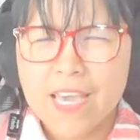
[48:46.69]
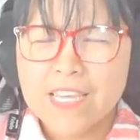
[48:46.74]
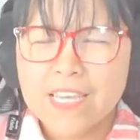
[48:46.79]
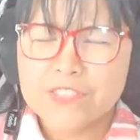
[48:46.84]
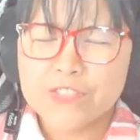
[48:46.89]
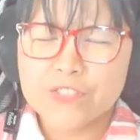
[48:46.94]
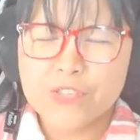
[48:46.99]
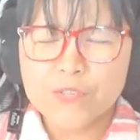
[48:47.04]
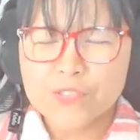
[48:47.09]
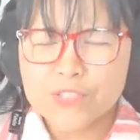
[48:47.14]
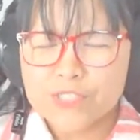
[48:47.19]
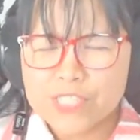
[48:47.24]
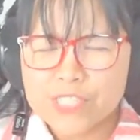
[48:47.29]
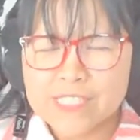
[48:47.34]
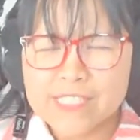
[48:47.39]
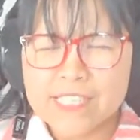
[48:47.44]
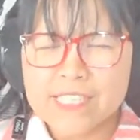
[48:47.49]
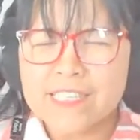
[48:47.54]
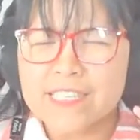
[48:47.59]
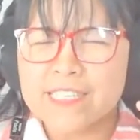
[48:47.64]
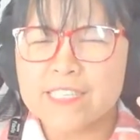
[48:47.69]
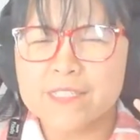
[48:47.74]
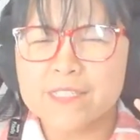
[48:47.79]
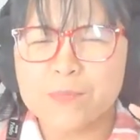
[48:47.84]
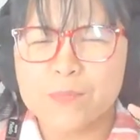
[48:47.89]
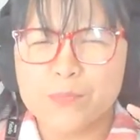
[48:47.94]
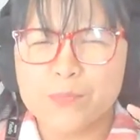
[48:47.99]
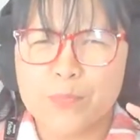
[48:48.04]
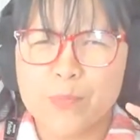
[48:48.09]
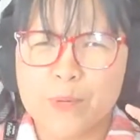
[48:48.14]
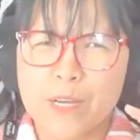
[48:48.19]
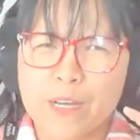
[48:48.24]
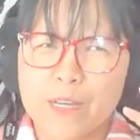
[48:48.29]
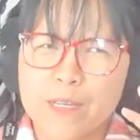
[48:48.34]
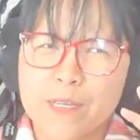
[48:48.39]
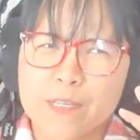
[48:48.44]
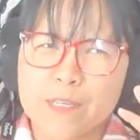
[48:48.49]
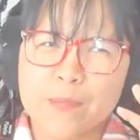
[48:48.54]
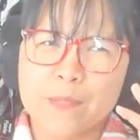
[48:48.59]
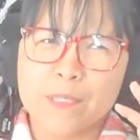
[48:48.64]
So just a little
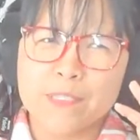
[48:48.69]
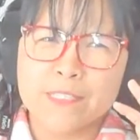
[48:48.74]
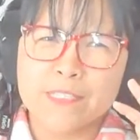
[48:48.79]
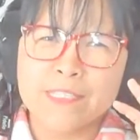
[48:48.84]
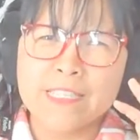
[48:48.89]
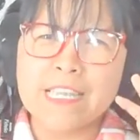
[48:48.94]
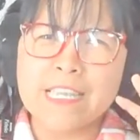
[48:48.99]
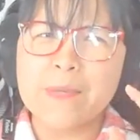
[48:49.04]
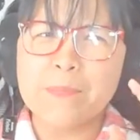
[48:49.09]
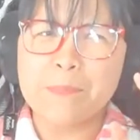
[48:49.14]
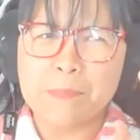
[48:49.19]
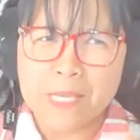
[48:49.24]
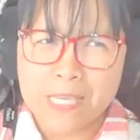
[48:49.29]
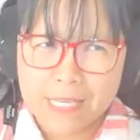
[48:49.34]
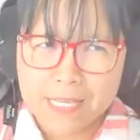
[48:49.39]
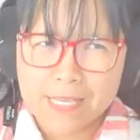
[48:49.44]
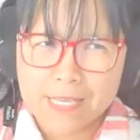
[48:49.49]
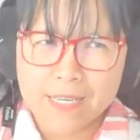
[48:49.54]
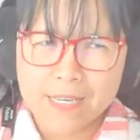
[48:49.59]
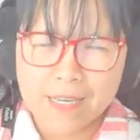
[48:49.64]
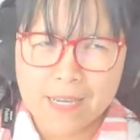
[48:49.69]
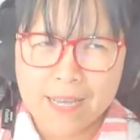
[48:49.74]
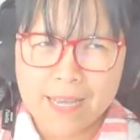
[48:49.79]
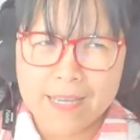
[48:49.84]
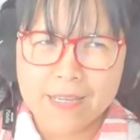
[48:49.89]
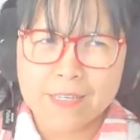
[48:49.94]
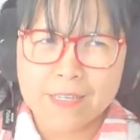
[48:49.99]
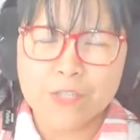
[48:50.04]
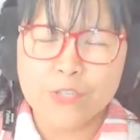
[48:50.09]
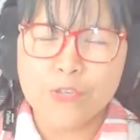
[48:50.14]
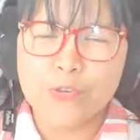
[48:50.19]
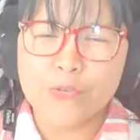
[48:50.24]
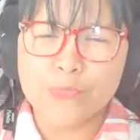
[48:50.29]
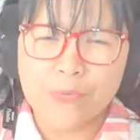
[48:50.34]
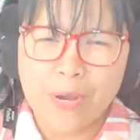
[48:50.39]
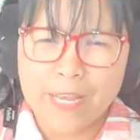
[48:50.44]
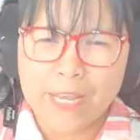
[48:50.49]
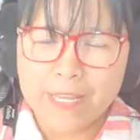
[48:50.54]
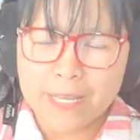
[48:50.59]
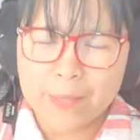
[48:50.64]
sneak peek at your
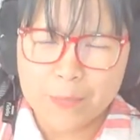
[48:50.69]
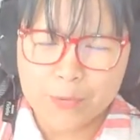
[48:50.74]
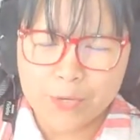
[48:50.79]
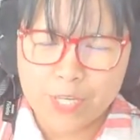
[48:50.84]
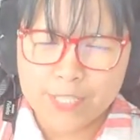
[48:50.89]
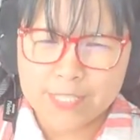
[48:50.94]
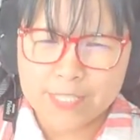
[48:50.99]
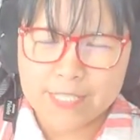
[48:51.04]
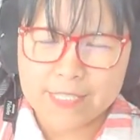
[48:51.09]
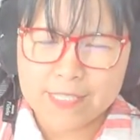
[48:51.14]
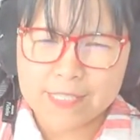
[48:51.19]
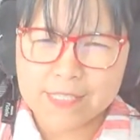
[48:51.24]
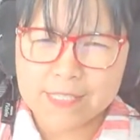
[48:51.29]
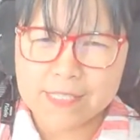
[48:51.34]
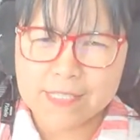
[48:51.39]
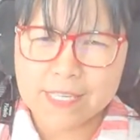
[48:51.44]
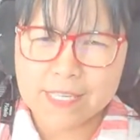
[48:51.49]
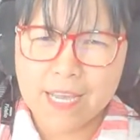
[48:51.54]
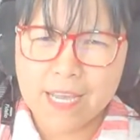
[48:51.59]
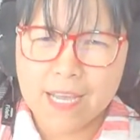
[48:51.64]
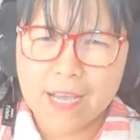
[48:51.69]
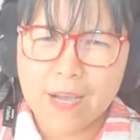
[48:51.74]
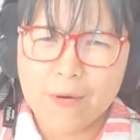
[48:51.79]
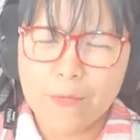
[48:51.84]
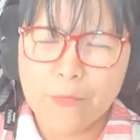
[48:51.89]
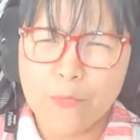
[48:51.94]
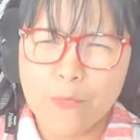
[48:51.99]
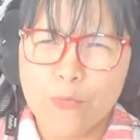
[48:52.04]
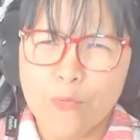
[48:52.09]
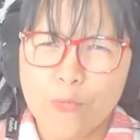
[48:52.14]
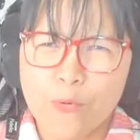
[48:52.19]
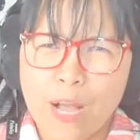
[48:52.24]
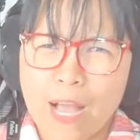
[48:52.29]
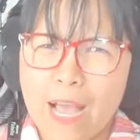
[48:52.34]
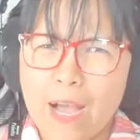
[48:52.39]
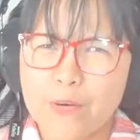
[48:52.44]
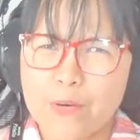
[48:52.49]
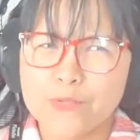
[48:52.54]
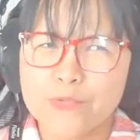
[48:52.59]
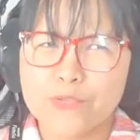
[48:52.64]
writing process.
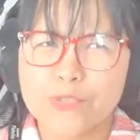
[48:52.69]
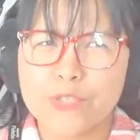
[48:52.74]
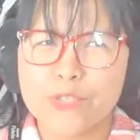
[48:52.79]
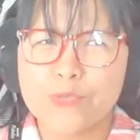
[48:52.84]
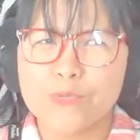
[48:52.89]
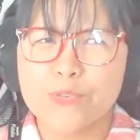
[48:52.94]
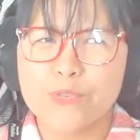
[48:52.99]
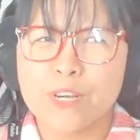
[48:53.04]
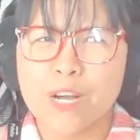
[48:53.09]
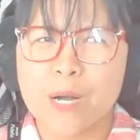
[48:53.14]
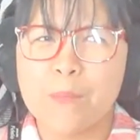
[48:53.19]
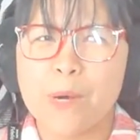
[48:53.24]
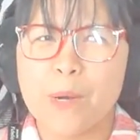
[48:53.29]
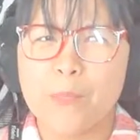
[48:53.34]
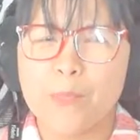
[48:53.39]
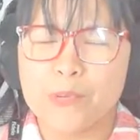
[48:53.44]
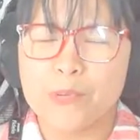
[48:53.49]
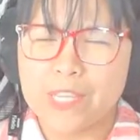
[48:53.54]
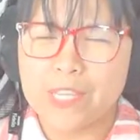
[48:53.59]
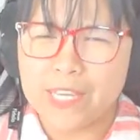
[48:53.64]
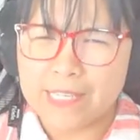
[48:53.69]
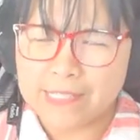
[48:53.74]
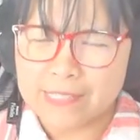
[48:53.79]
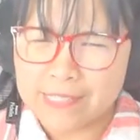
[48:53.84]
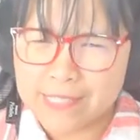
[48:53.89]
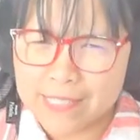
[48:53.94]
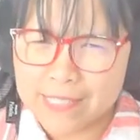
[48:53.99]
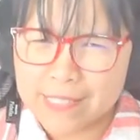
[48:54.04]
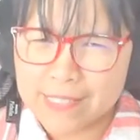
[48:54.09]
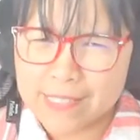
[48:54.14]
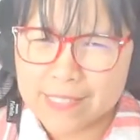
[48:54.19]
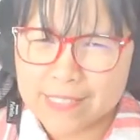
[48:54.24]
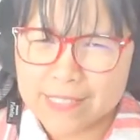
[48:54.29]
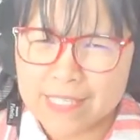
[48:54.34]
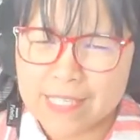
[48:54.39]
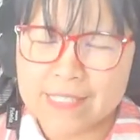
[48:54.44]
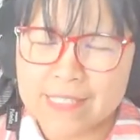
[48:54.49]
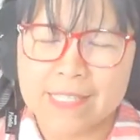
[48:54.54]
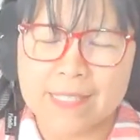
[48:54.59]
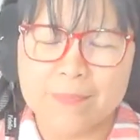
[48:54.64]
How do you come up with ideas?
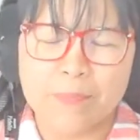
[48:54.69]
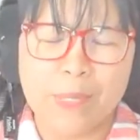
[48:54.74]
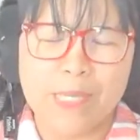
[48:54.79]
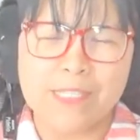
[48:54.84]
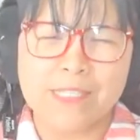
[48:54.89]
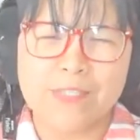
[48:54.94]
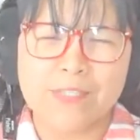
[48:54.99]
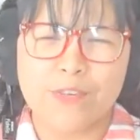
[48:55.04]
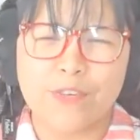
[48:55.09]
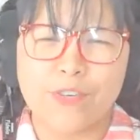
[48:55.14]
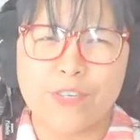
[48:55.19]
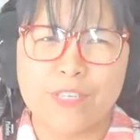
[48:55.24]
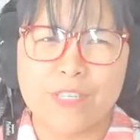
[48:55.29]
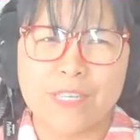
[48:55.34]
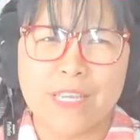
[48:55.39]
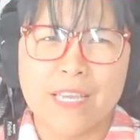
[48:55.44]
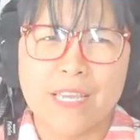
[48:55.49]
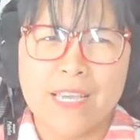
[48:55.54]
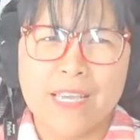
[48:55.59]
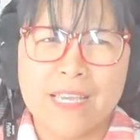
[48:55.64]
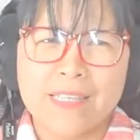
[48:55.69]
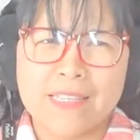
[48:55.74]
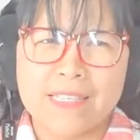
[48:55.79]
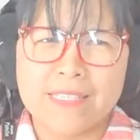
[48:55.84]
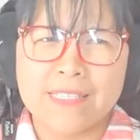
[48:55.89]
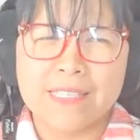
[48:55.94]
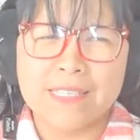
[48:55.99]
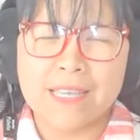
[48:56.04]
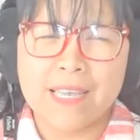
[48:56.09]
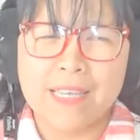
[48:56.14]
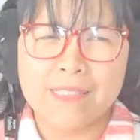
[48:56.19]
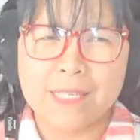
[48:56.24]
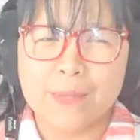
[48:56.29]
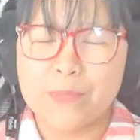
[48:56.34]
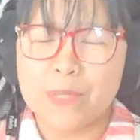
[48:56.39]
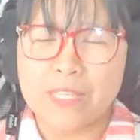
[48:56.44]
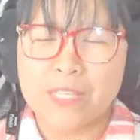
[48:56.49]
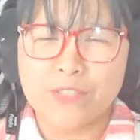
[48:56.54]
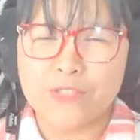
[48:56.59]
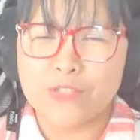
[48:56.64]
Is it based on this,
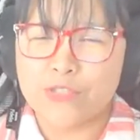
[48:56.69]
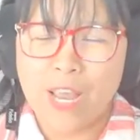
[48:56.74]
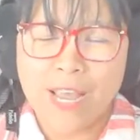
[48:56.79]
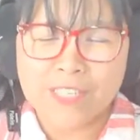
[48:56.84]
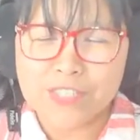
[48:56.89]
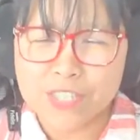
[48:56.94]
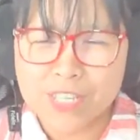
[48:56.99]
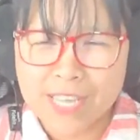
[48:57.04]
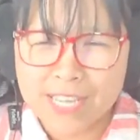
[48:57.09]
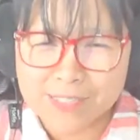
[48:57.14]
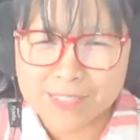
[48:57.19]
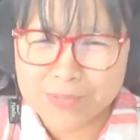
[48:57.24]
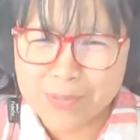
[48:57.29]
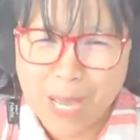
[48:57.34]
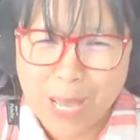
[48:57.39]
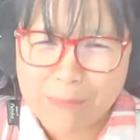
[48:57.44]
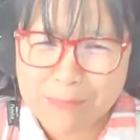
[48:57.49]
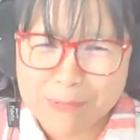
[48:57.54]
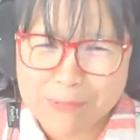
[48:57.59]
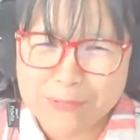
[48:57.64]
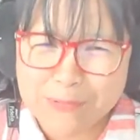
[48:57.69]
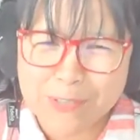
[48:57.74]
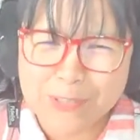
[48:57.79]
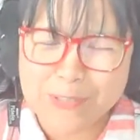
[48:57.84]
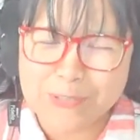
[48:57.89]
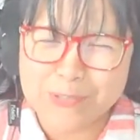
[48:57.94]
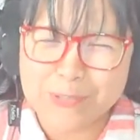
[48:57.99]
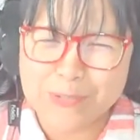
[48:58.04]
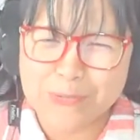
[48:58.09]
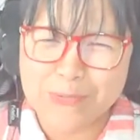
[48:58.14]
something tragic has to happen for you to